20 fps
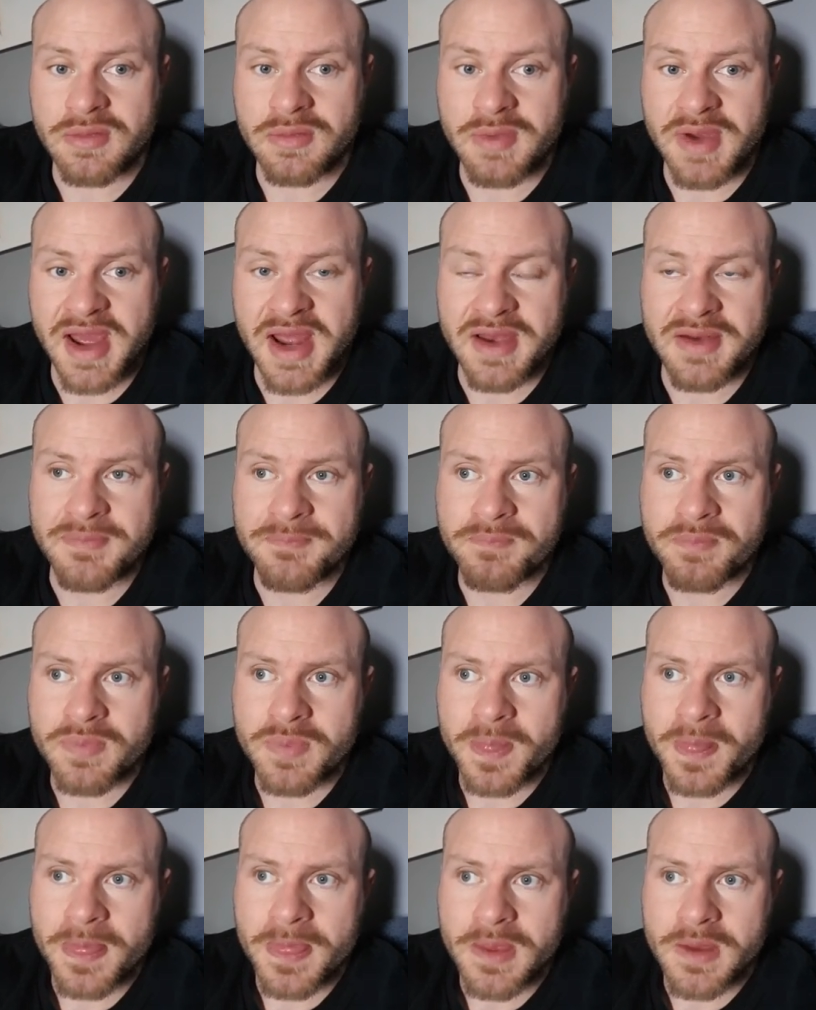When
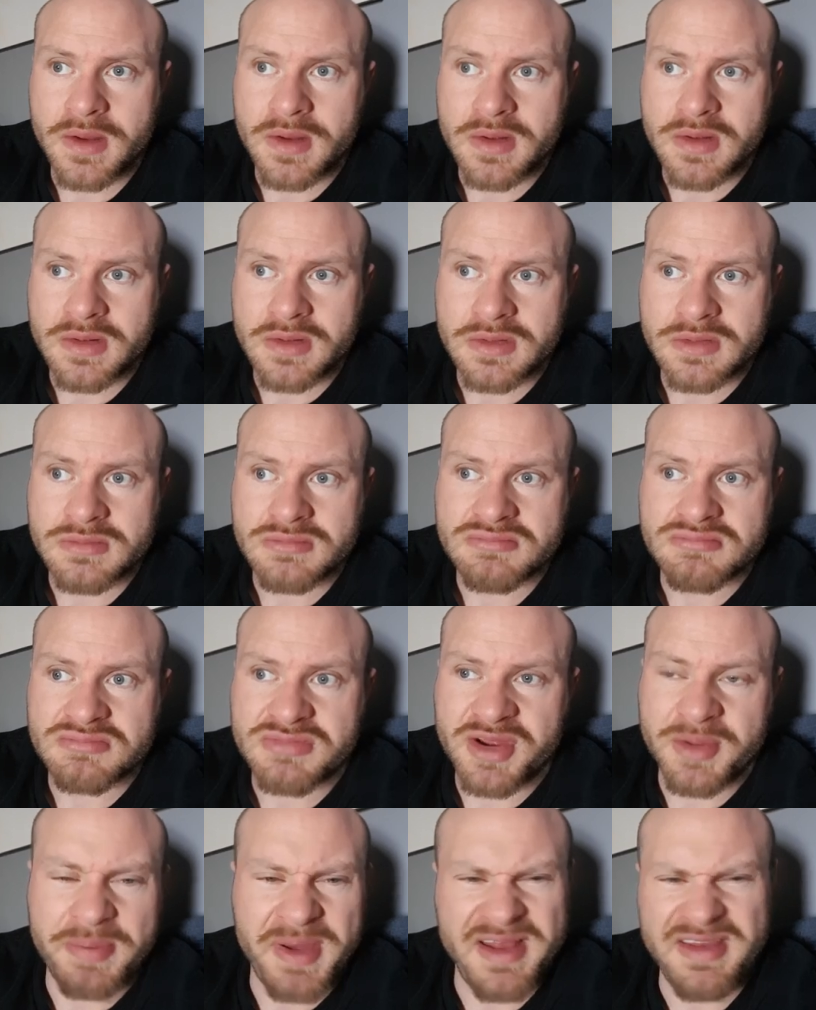
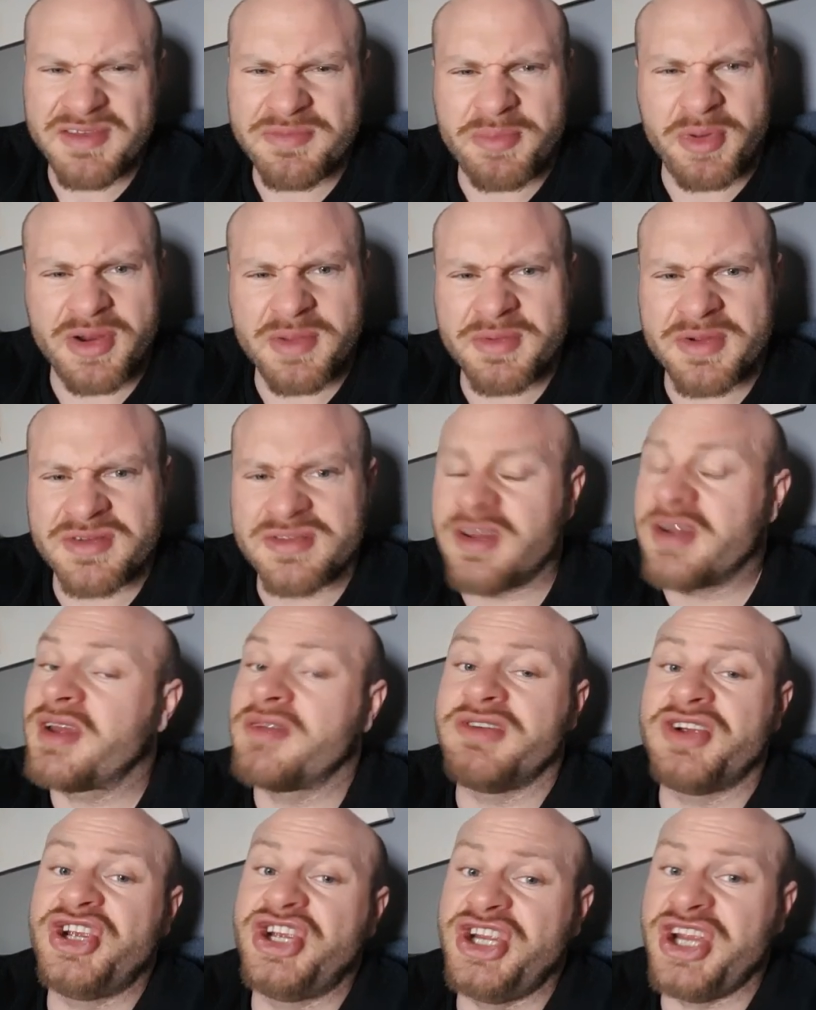competitive bodybuilders don't
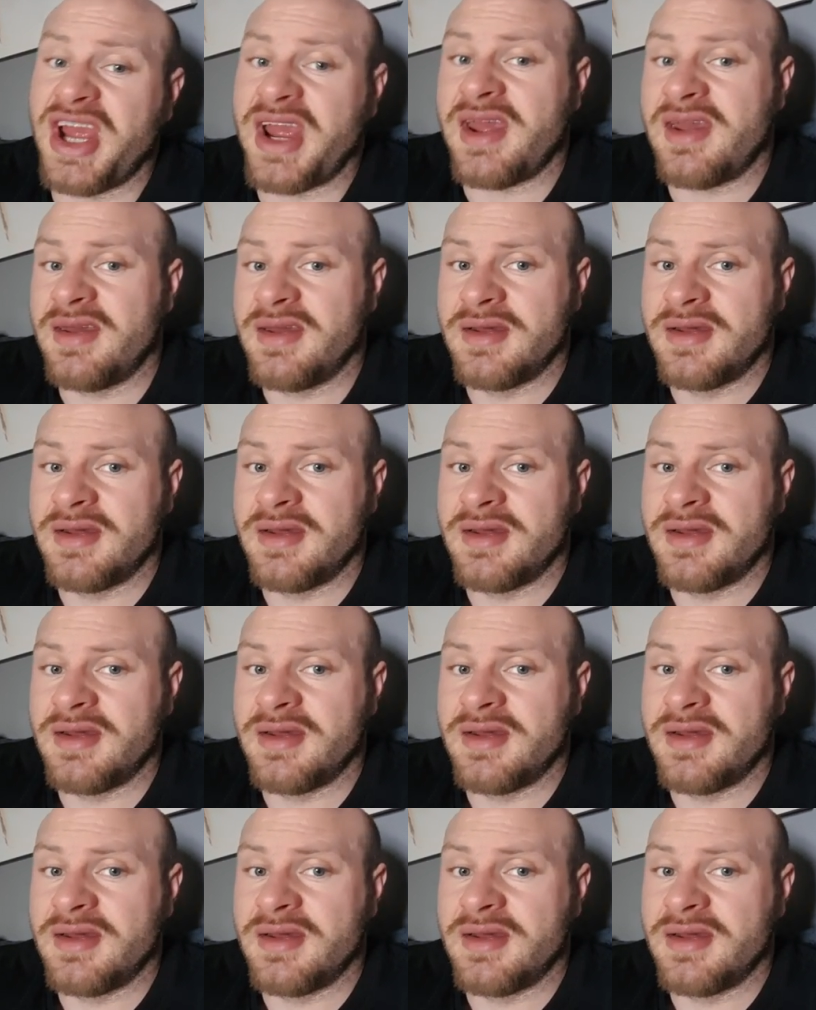give a shit